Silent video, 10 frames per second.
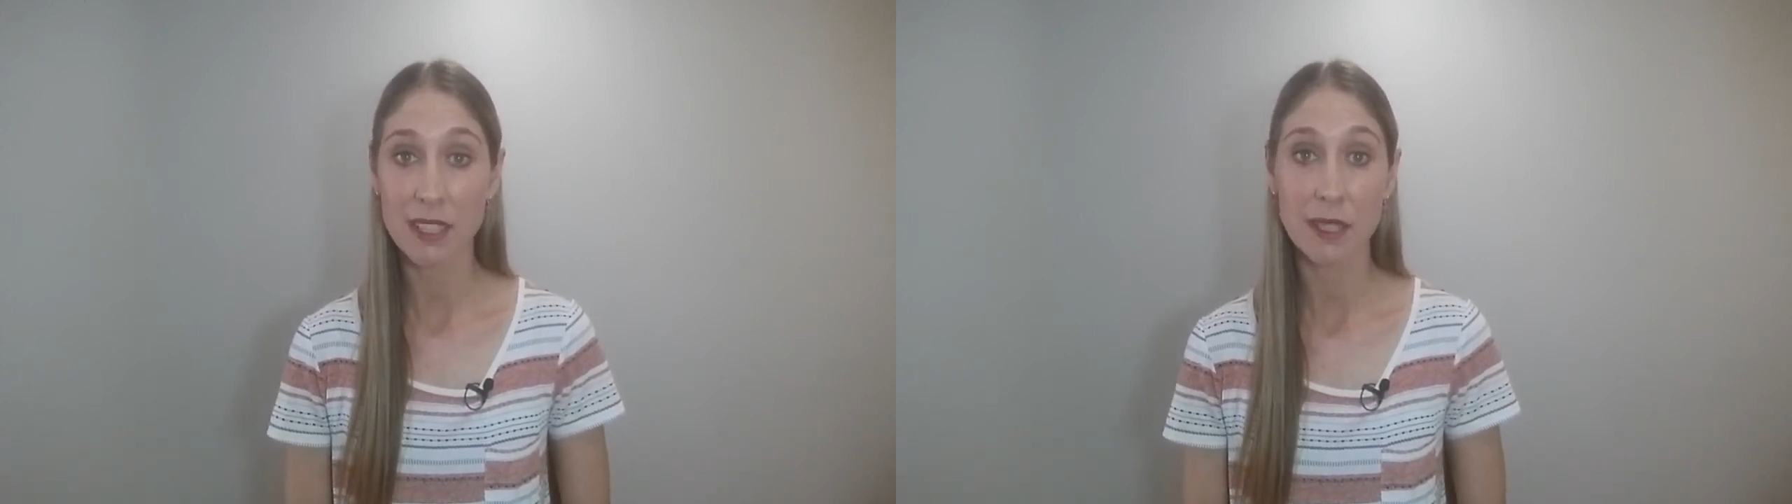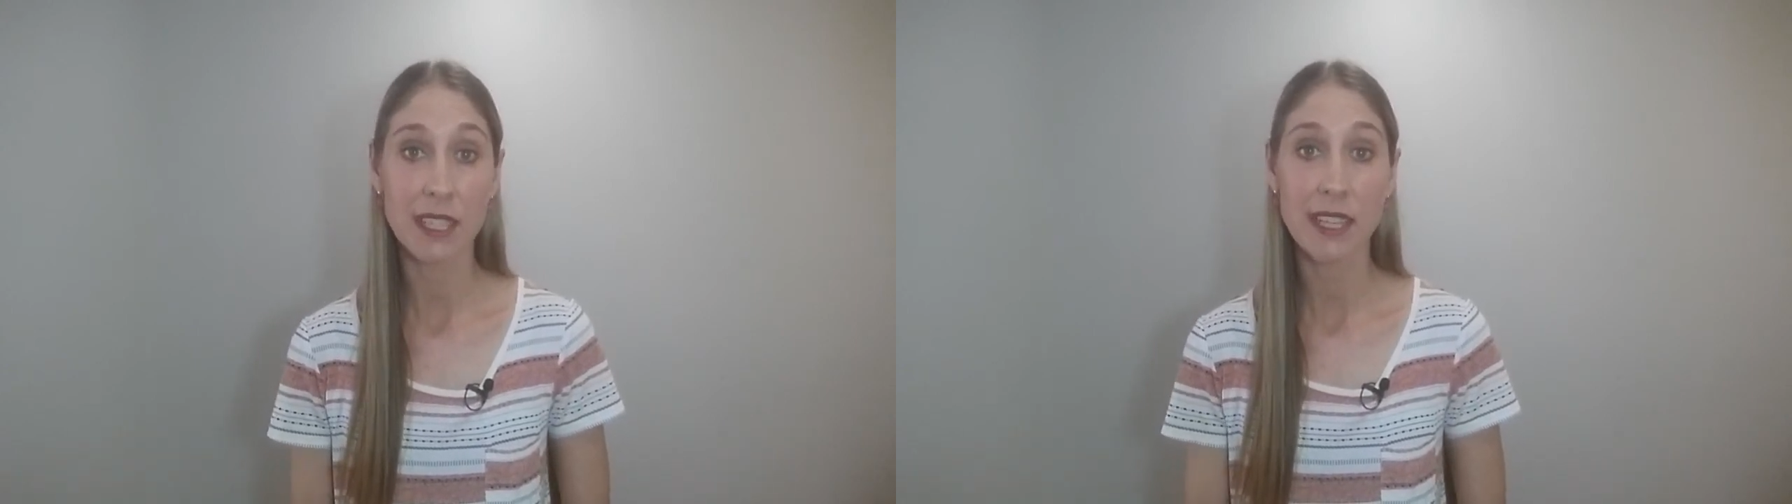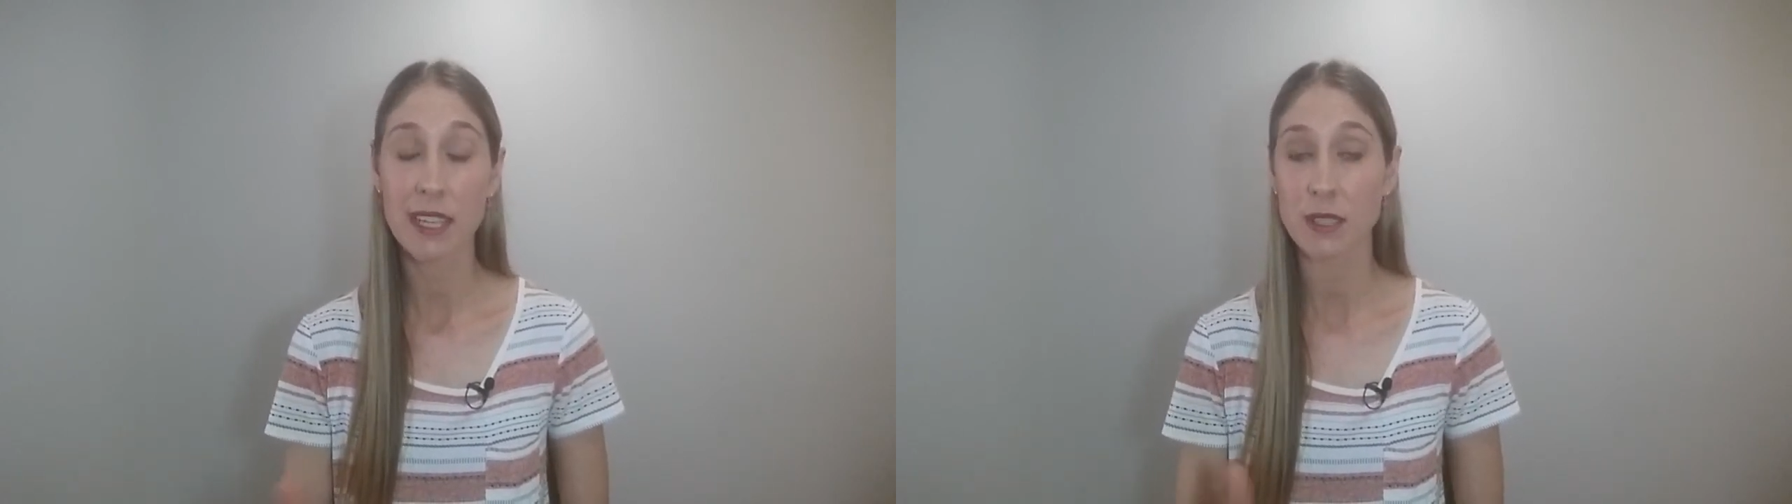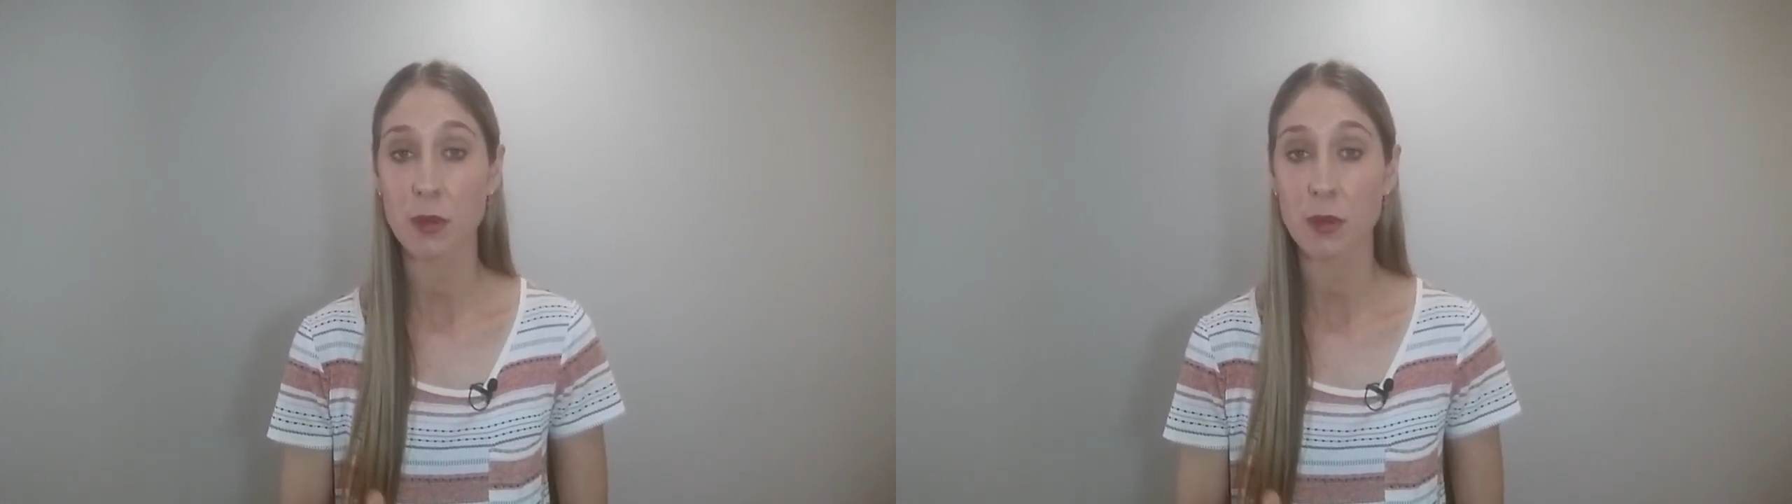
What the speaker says: you know, in their